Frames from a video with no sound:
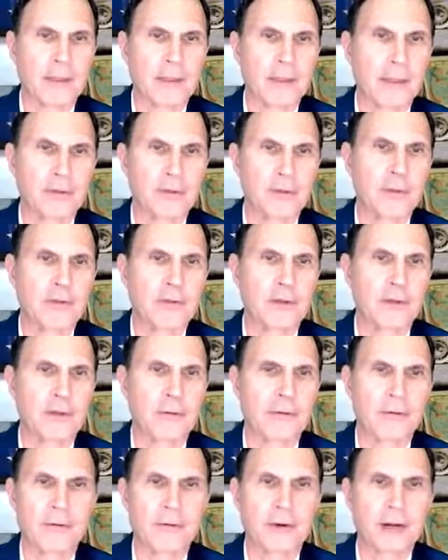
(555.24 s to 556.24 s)
gives you the
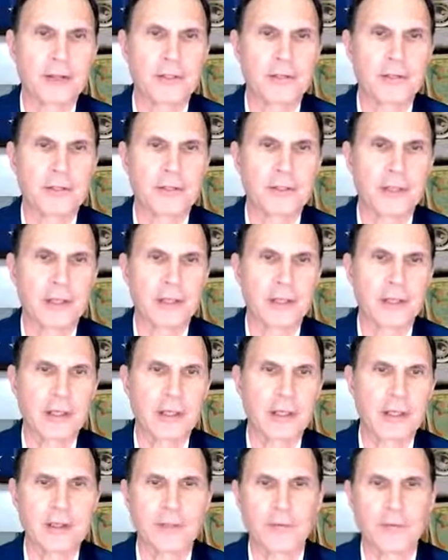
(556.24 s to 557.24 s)
greatest
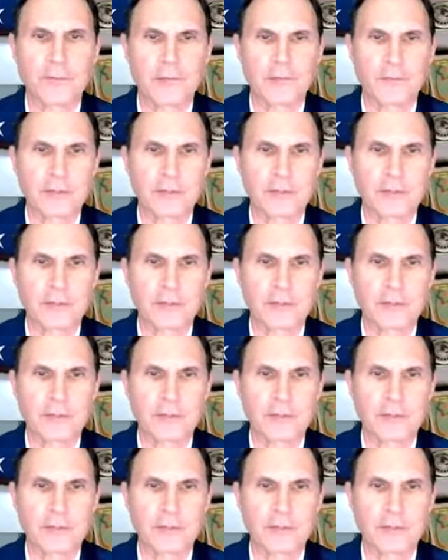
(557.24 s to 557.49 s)
agility,